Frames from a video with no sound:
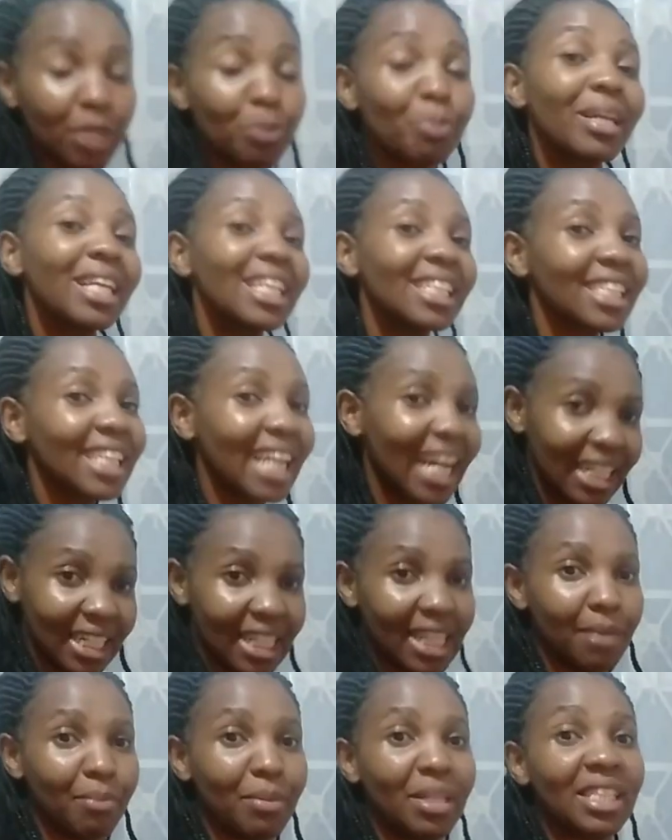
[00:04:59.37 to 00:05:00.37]
please cut
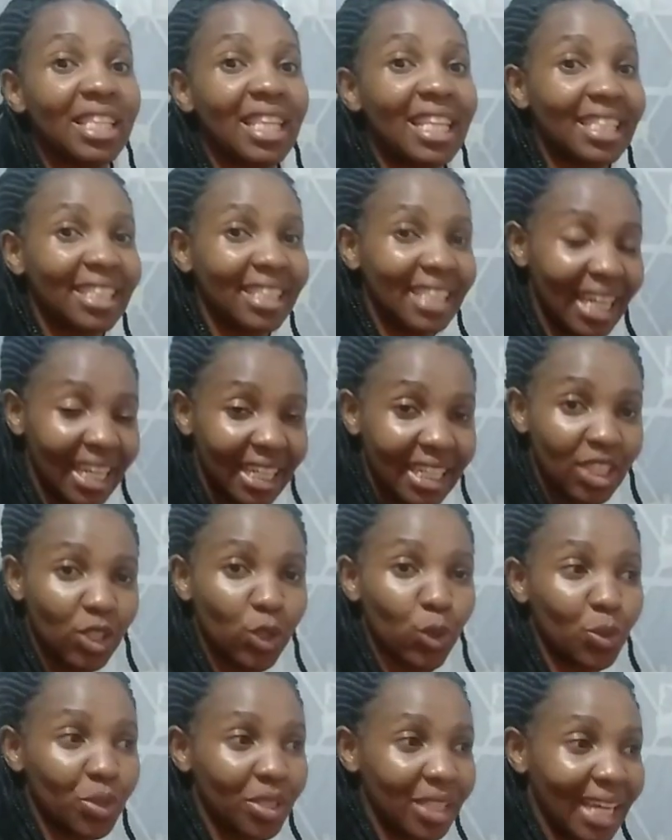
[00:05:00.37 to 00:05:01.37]
them into
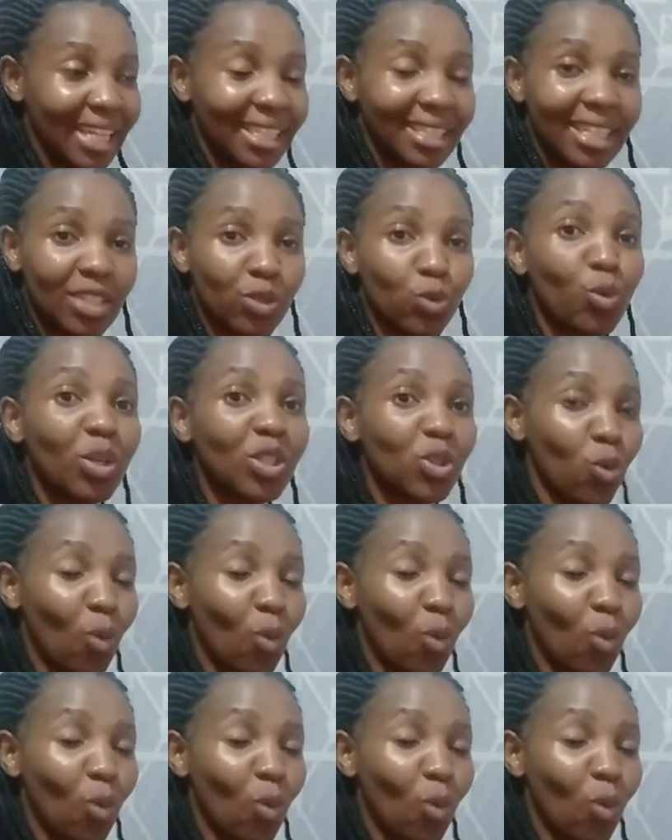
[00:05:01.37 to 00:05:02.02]
sizes which